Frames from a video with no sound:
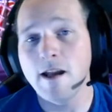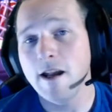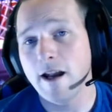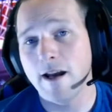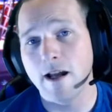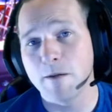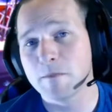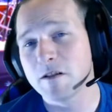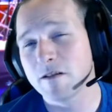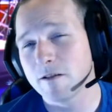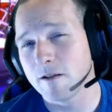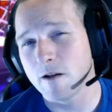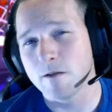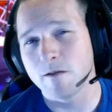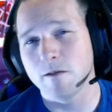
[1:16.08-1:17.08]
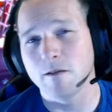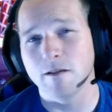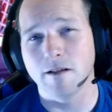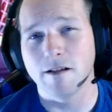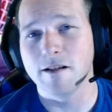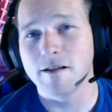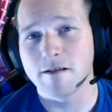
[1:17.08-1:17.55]
And I'm just going to go through the
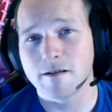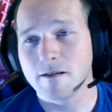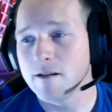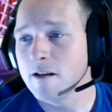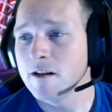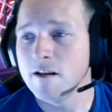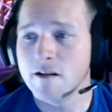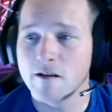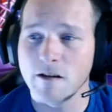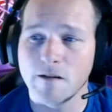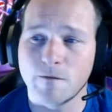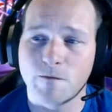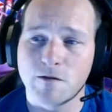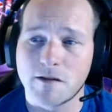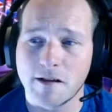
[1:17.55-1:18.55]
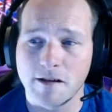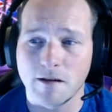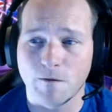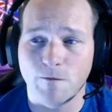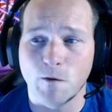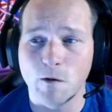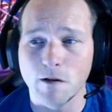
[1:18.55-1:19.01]
list. You can see the
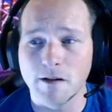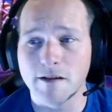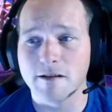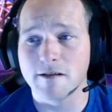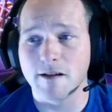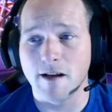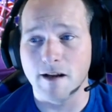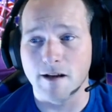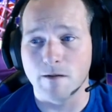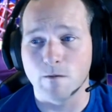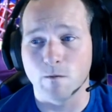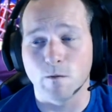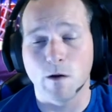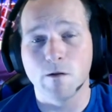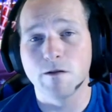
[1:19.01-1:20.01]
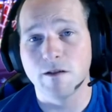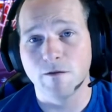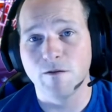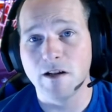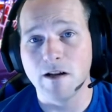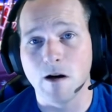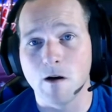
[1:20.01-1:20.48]
full list at Road to
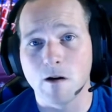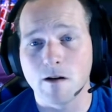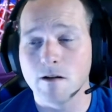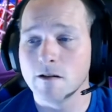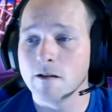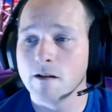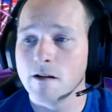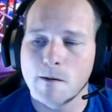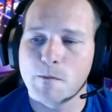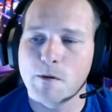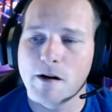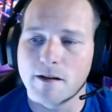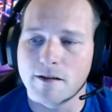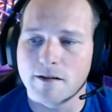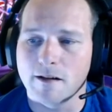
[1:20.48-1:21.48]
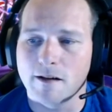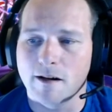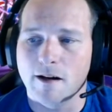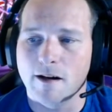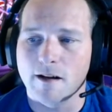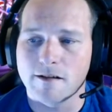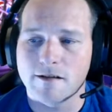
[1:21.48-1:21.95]
VR but
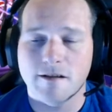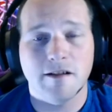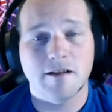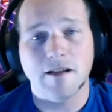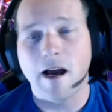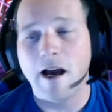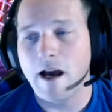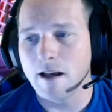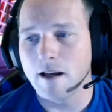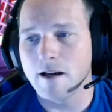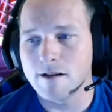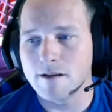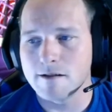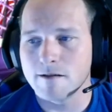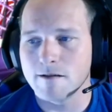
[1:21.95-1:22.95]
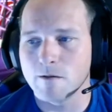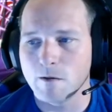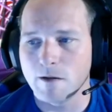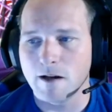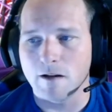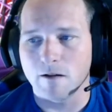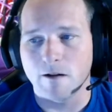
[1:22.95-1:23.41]
uh, let's hit the highlights. So we
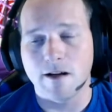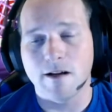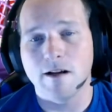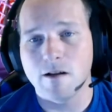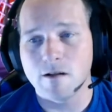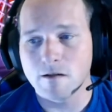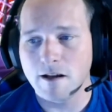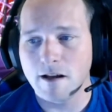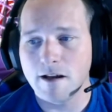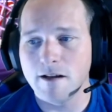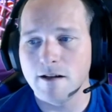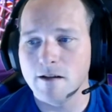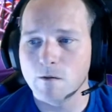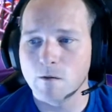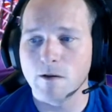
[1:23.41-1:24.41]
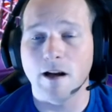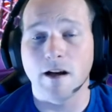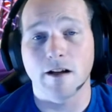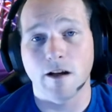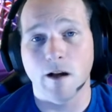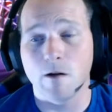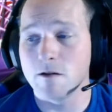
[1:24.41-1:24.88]
got Groundhog Day. We
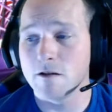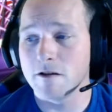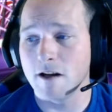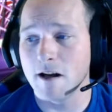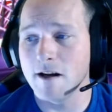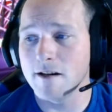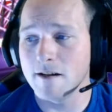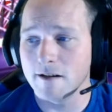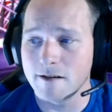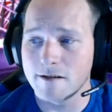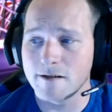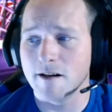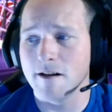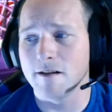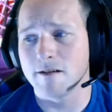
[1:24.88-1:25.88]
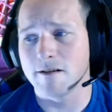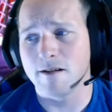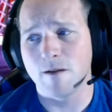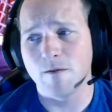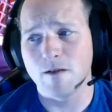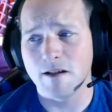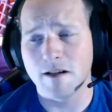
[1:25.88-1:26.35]
got Ghost Giant. It's down to
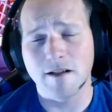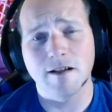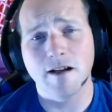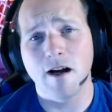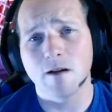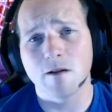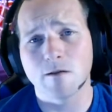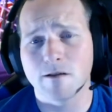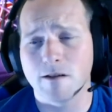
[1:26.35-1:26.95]
$17.